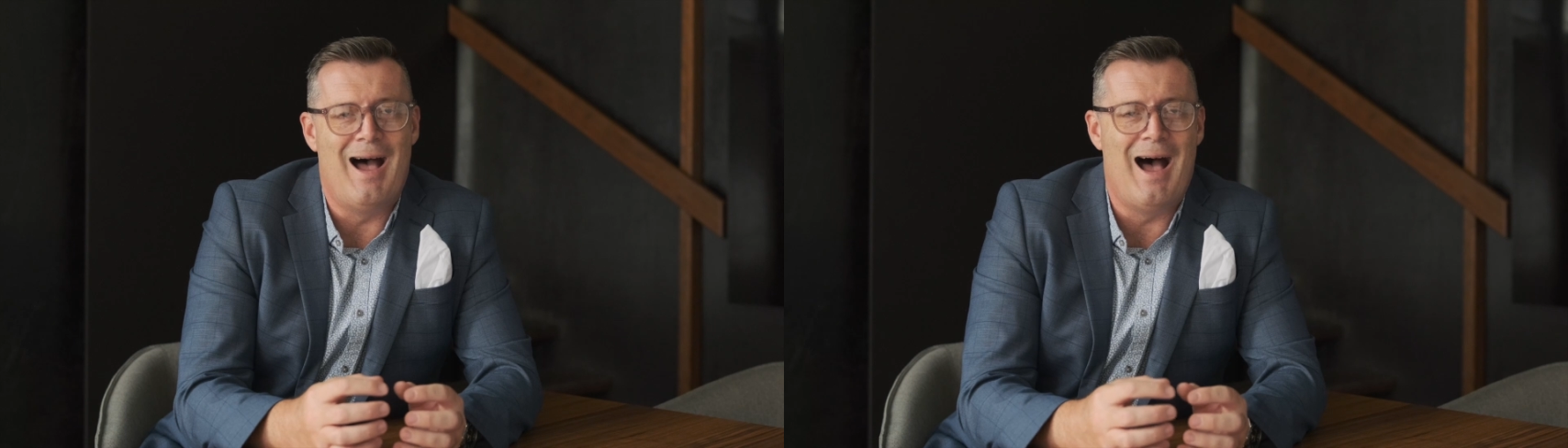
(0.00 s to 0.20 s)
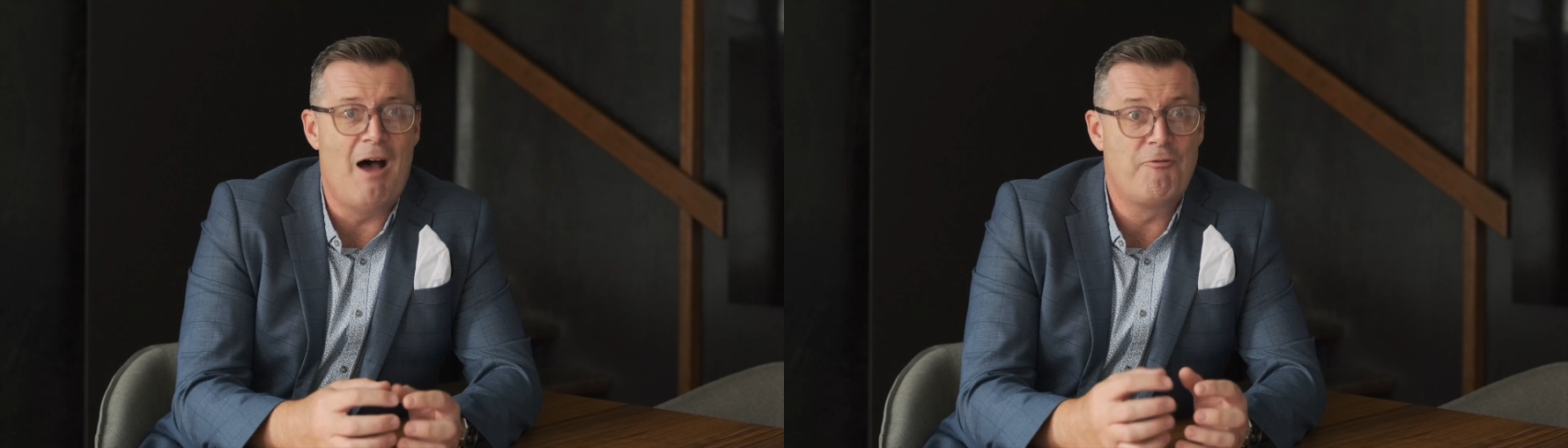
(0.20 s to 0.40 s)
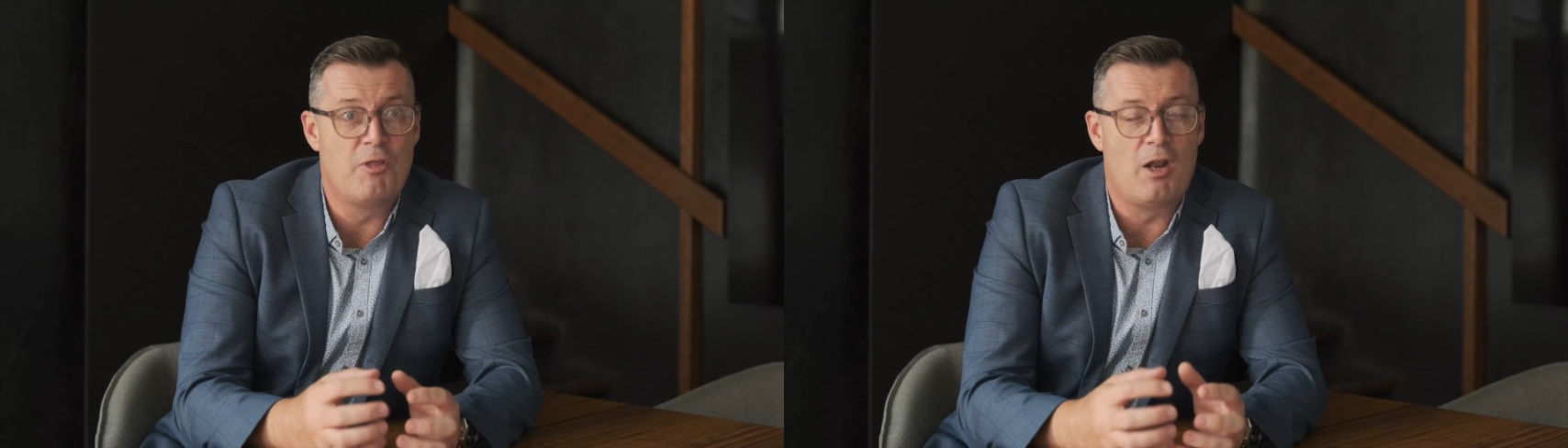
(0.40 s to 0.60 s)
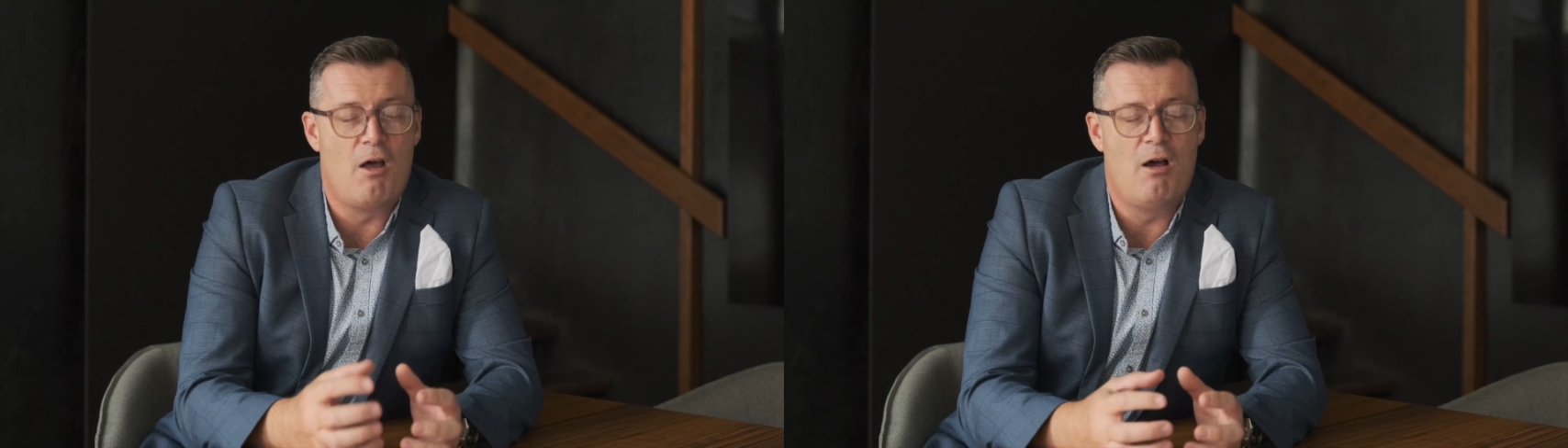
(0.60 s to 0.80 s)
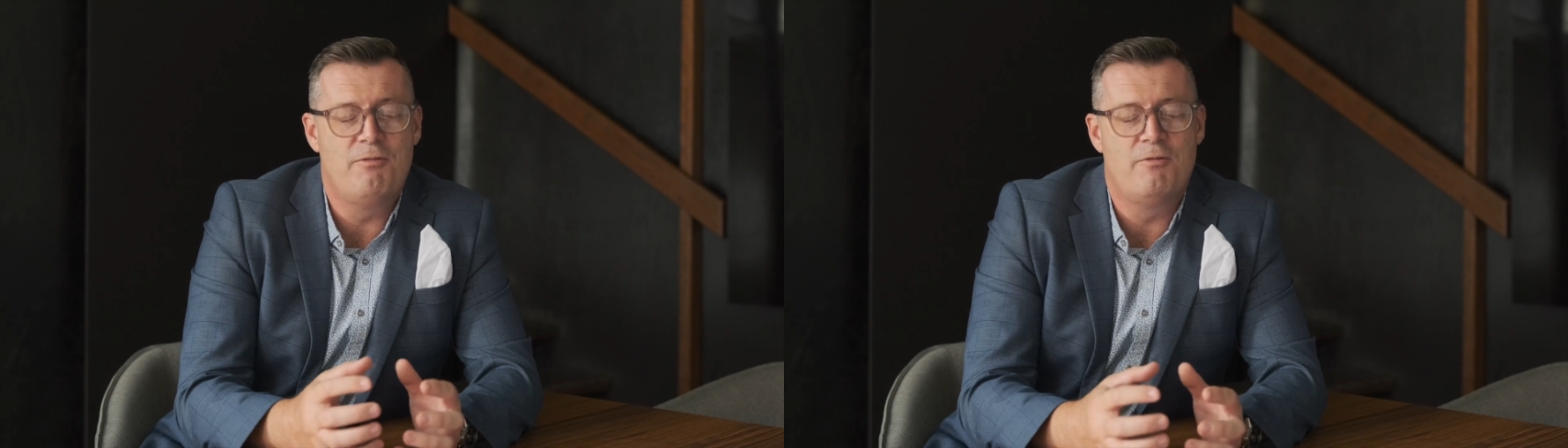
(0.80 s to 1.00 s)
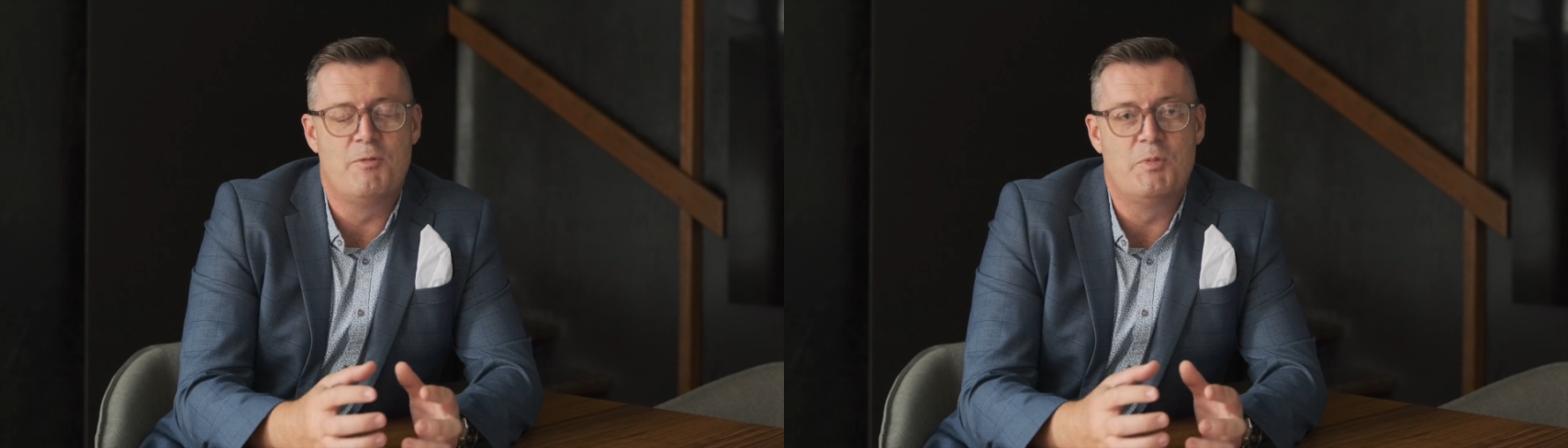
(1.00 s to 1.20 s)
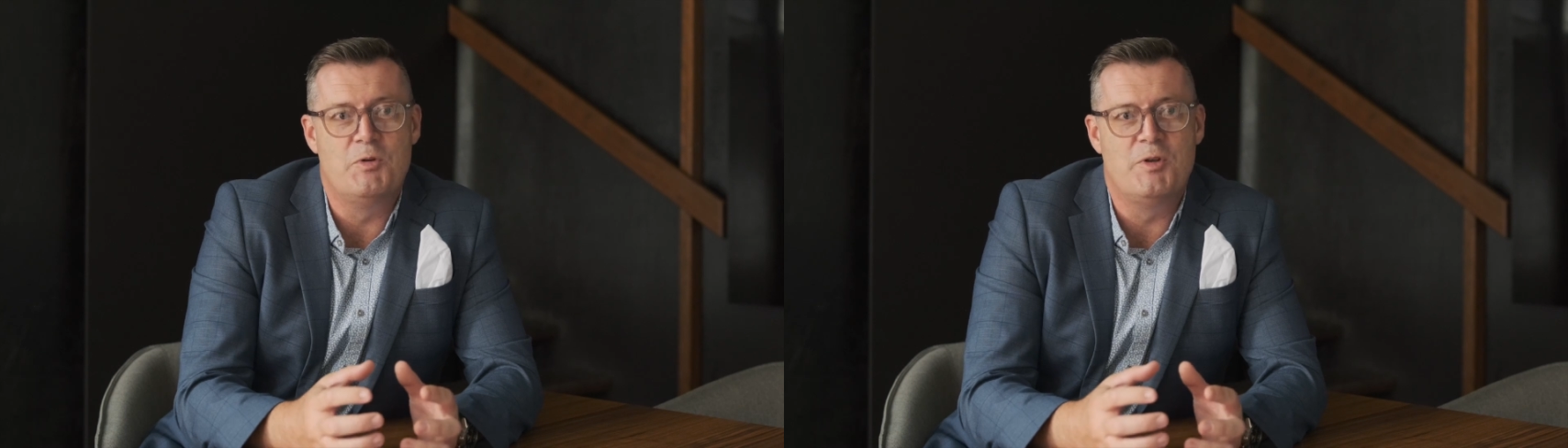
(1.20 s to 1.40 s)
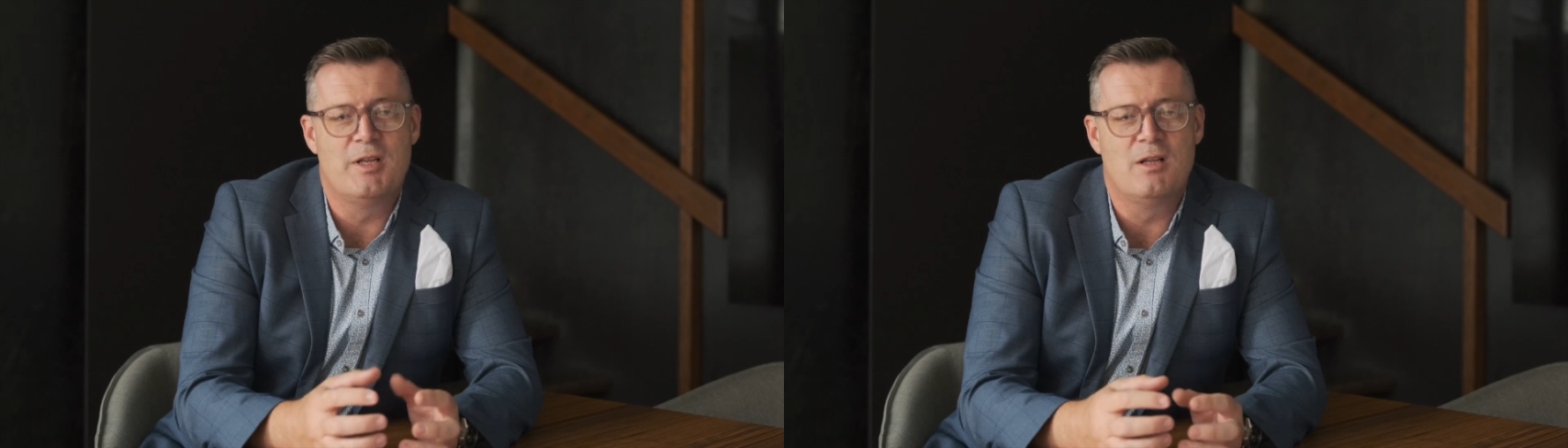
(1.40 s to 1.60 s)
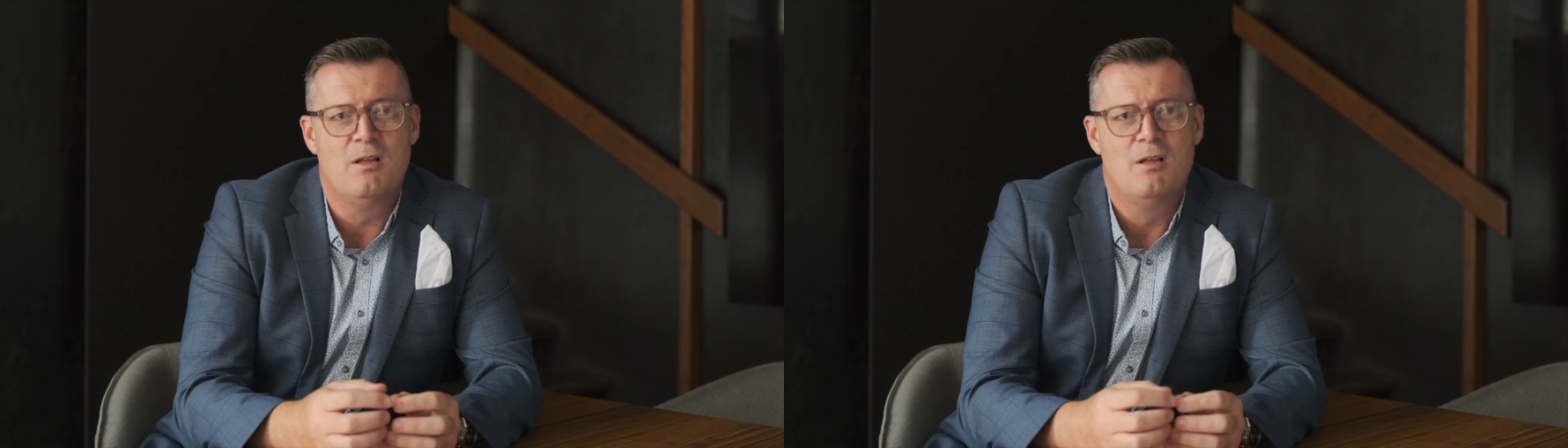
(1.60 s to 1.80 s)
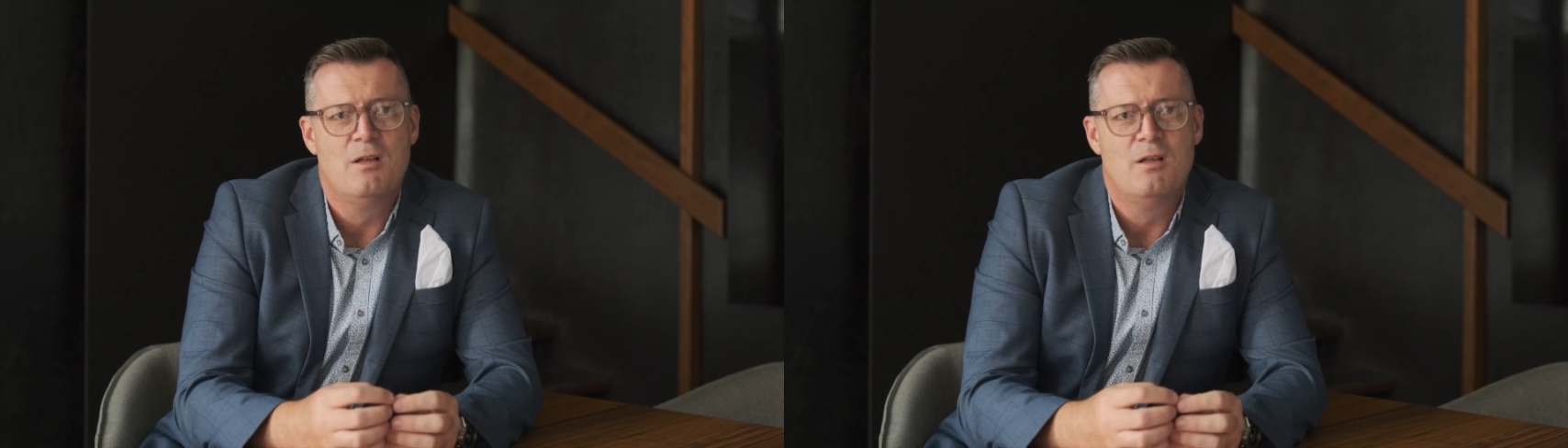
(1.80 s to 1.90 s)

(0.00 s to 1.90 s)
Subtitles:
are, for the life of the building,